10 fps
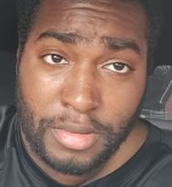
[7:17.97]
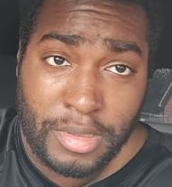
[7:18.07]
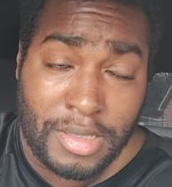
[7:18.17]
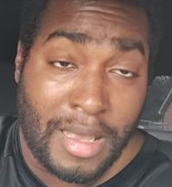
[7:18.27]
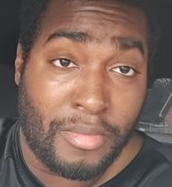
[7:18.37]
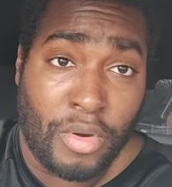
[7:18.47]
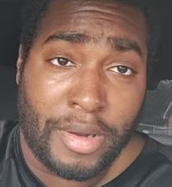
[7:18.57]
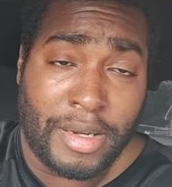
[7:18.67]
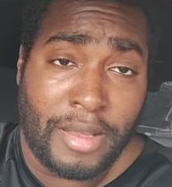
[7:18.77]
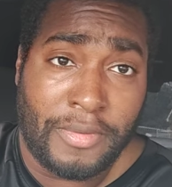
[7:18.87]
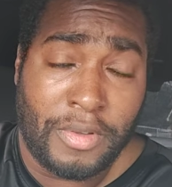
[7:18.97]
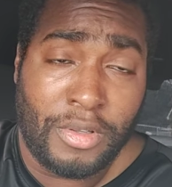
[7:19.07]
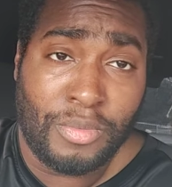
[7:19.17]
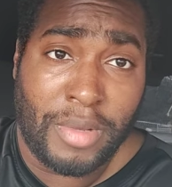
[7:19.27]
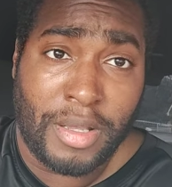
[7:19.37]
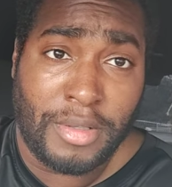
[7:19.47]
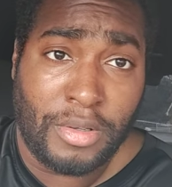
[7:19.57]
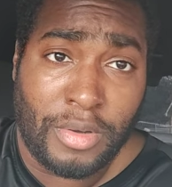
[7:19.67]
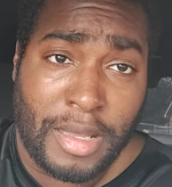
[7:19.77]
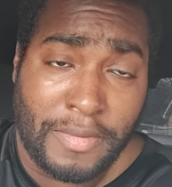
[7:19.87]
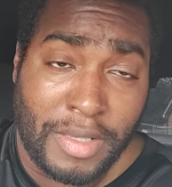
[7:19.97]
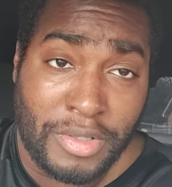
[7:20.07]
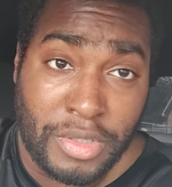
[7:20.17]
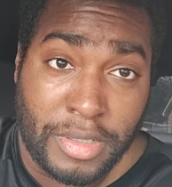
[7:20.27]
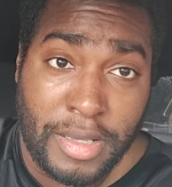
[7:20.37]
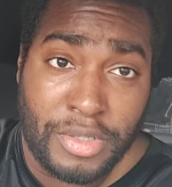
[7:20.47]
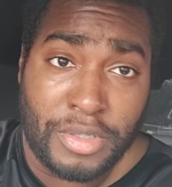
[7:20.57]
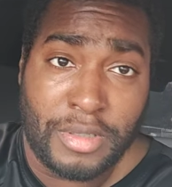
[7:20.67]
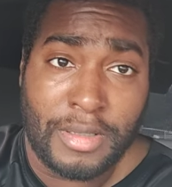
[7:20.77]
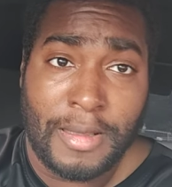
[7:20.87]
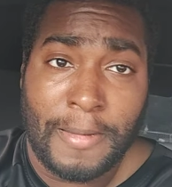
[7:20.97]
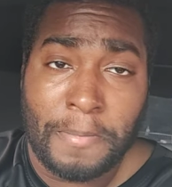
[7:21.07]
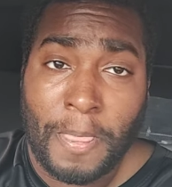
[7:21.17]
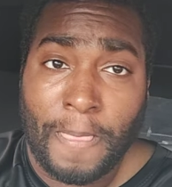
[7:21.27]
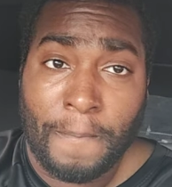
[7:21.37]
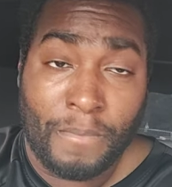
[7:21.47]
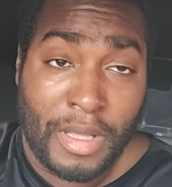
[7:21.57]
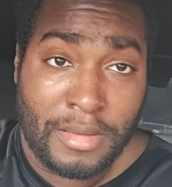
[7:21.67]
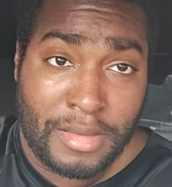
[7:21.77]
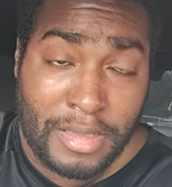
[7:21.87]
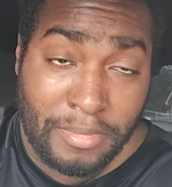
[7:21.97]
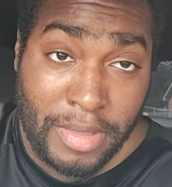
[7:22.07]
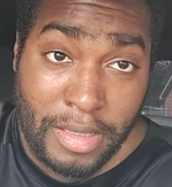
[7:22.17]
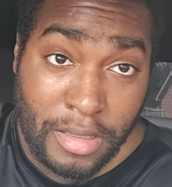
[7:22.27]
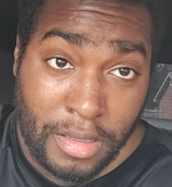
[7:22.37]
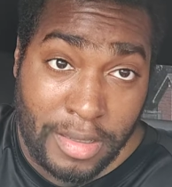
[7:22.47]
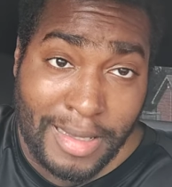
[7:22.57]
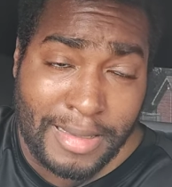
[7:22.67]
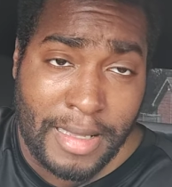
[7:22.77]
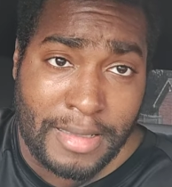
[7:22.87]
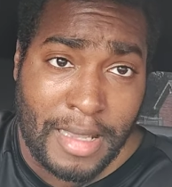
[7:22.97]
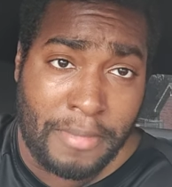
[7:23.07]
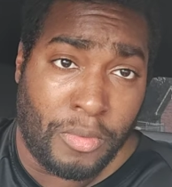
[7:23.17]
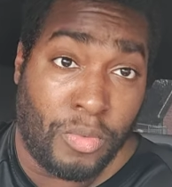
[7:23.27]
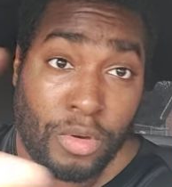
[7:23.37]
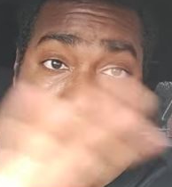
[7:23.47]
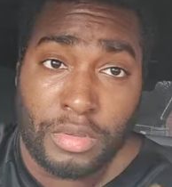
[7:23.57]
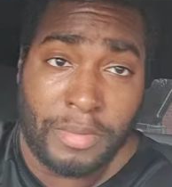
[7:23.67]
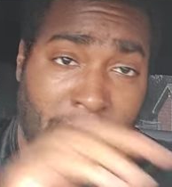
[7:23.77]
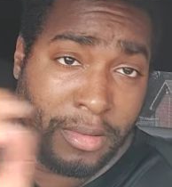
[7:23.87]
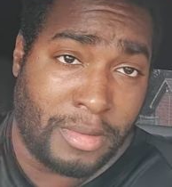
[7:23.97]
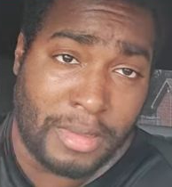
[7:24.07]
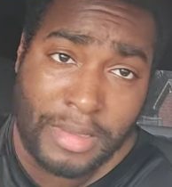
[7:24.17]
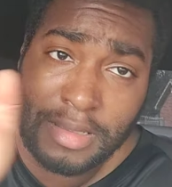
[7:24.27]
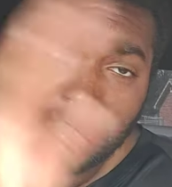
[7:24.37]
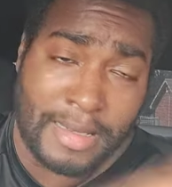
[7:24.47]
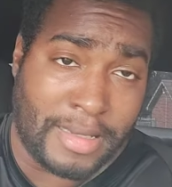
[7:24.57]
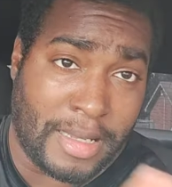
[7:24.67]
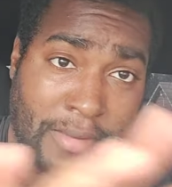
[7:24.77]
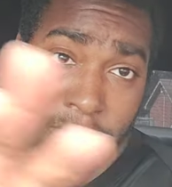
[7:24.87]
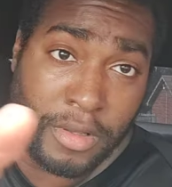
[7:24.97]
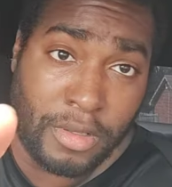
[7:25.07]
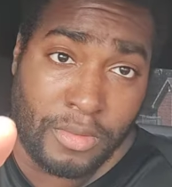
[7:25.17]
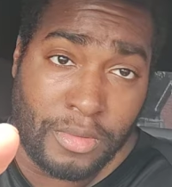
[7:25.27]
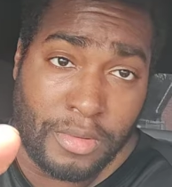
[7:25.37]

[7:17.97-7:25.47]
Stock market ain't for you, man. You don't have the education to be uh, in that type of world. To be that, that ain't for you.